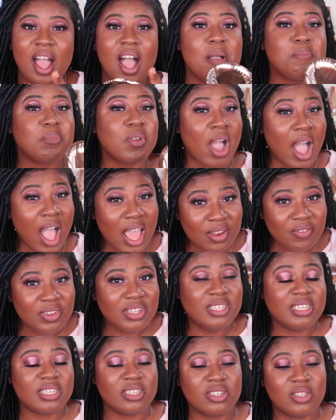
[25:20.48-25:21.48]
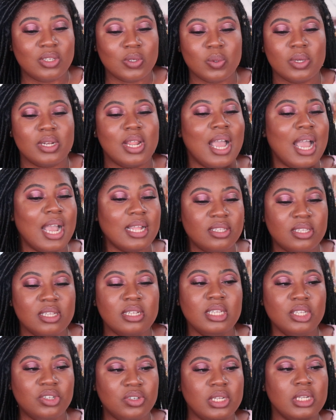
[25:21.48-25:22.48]
I'm kind of addicted to it. I had to
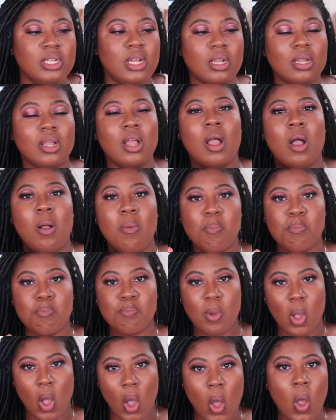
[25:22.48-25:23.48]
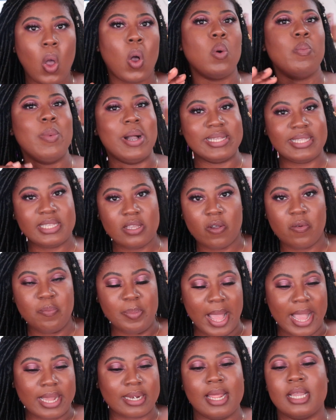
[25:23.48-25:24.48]
literally like hold myself
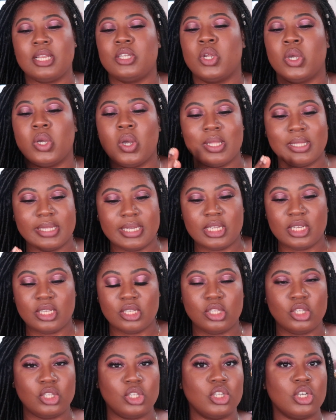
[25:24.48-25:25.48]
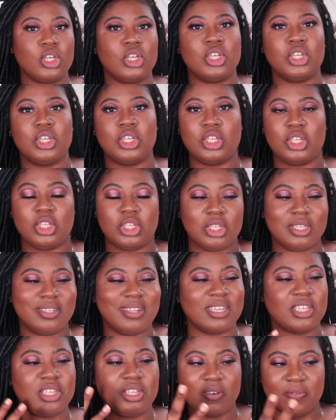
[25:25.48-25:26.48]
back, like, no, Ollie, don't,
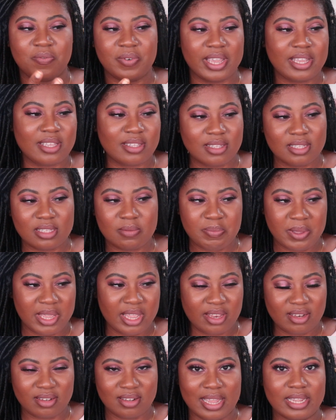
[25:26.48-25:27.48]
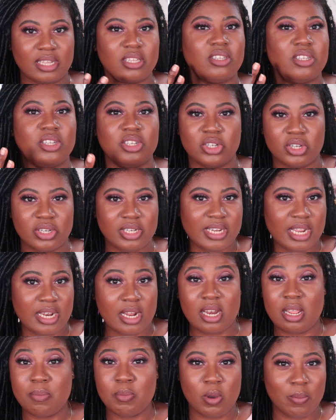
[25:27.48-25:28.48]
like, your face is beat, like, you don't need
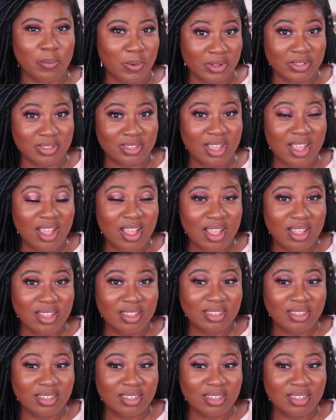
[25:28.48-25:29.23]
any more bronzer.